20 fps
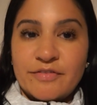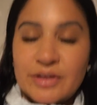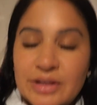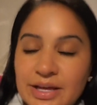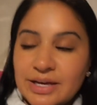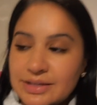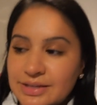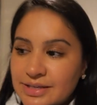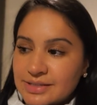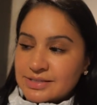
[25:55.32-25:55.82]
feel
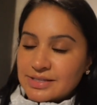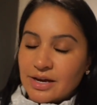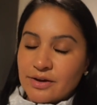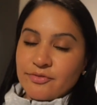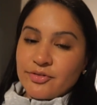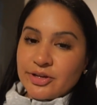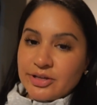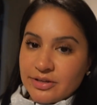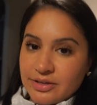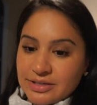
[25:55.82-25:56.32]
like things get
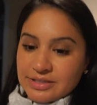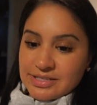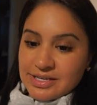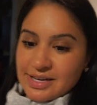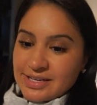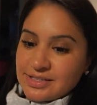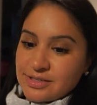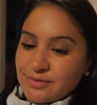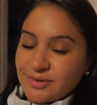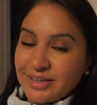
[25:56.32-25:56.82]
really
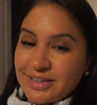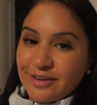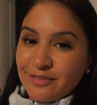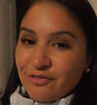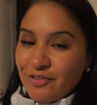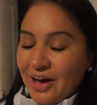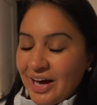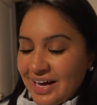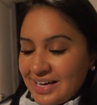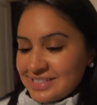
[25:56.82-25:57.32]
intense really
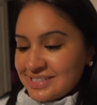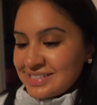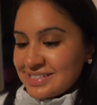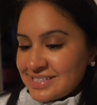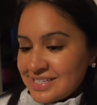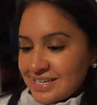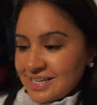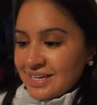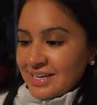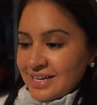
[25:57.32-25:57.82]
fast.
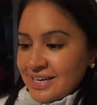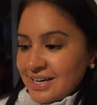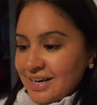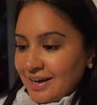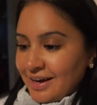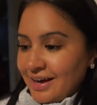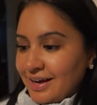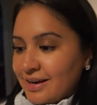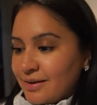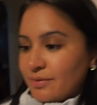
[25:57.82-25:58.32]

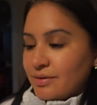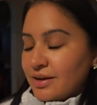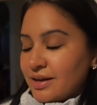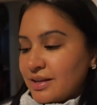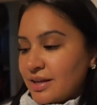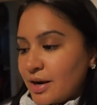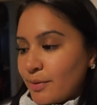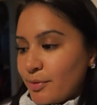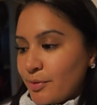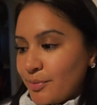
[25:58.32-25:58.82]
And a
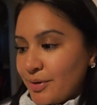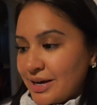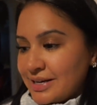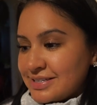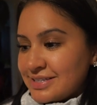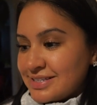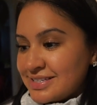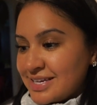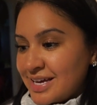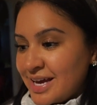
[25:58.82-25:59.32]
lot of people ask
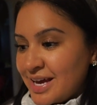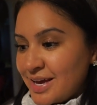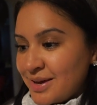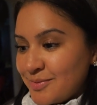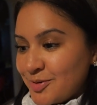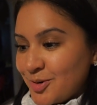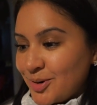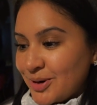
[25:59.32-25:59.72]
the same